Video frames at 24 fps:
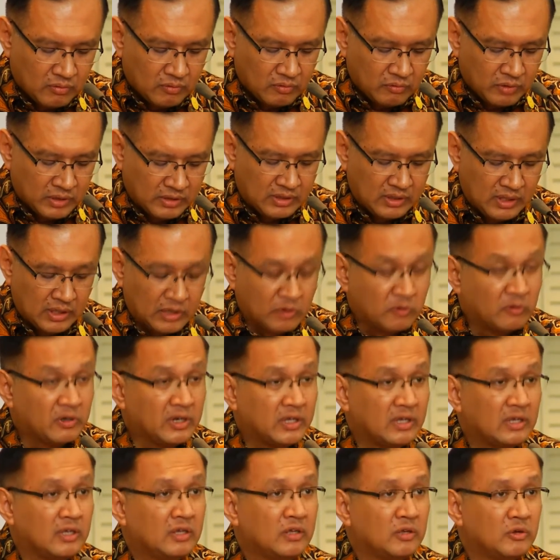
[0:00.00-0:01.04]
with
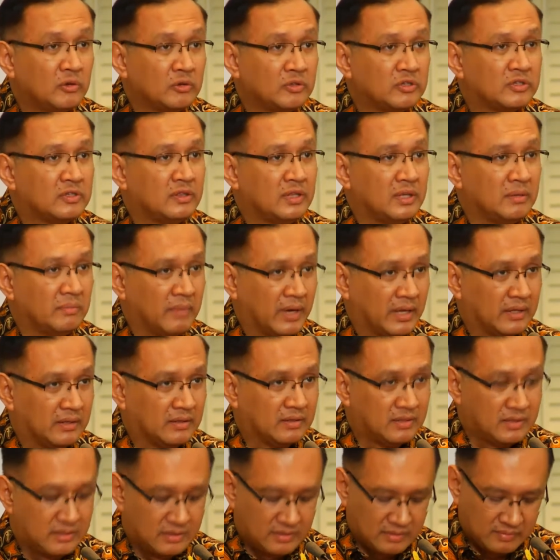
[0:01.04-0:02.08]
equally huge
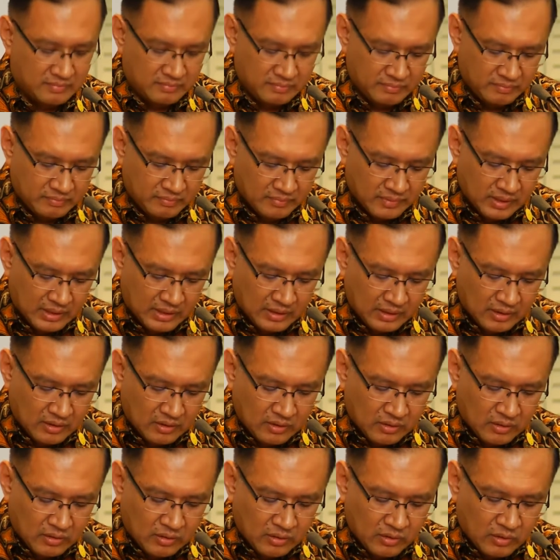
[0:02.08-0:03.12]
demands.
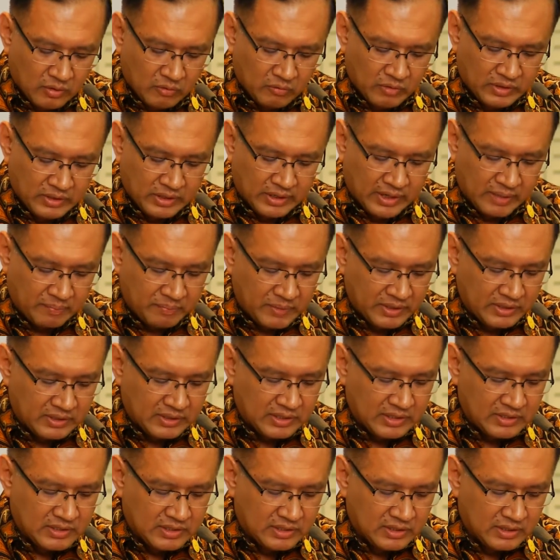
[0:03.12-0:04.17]
With the rapid
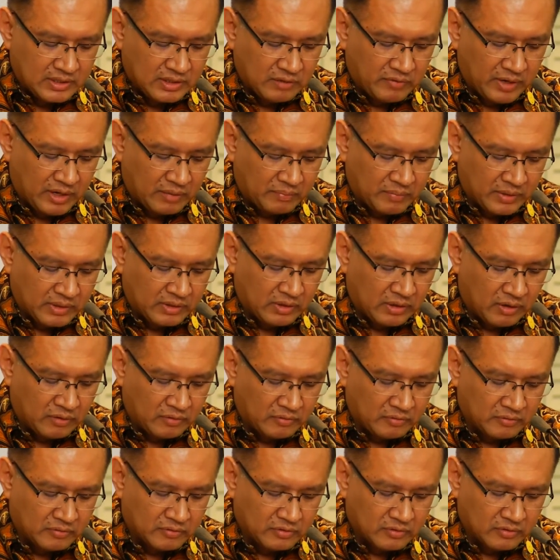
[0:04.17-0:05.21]
regional development
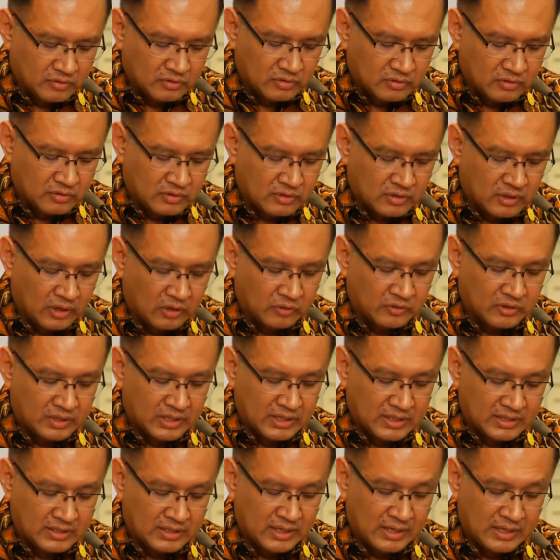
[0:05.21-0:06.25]
of
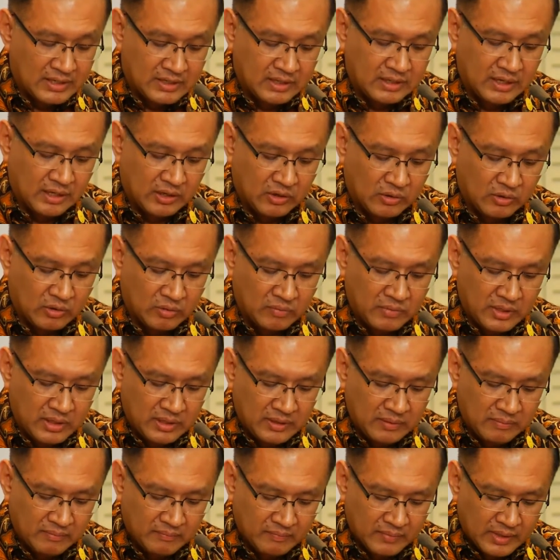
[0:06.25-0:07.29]
Southeast Asian
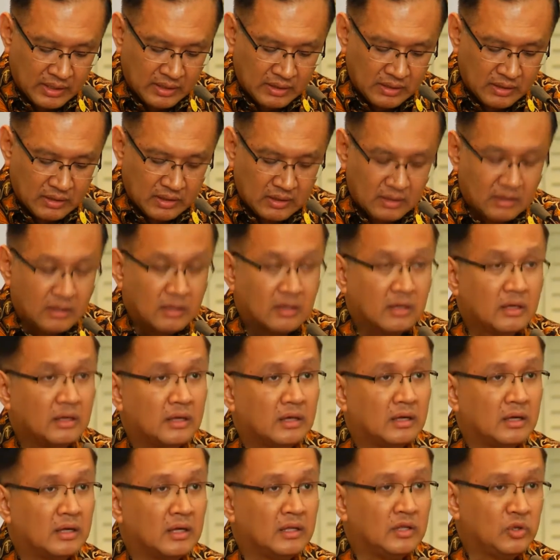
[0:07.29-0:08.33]
economy,
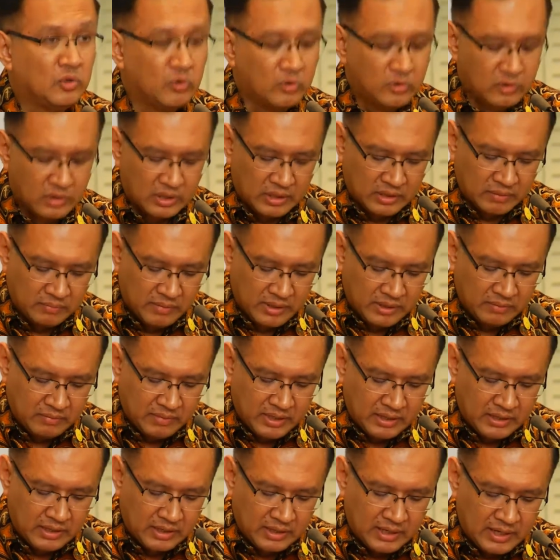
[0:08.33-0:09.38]
a new urban
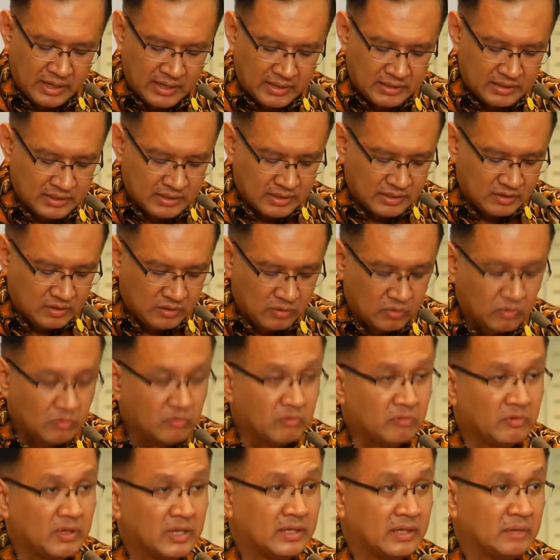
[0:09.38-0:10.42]
middle class
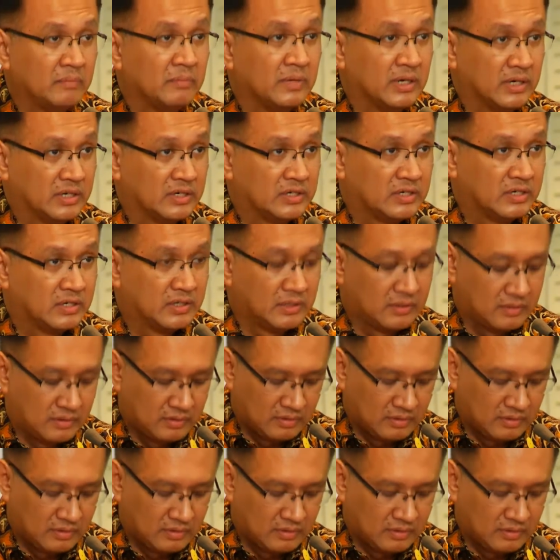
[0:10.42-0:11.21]
will emerge,